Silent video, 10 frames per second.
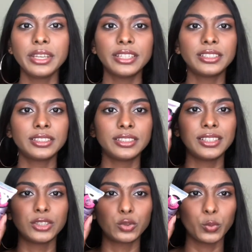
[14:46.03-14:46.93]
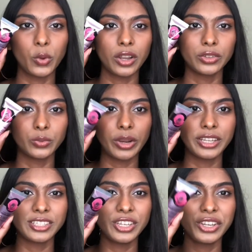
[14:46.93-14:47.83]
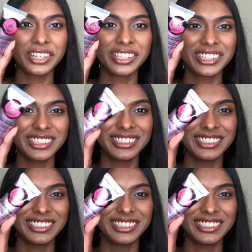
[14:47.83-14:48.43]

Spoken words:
is this one right here.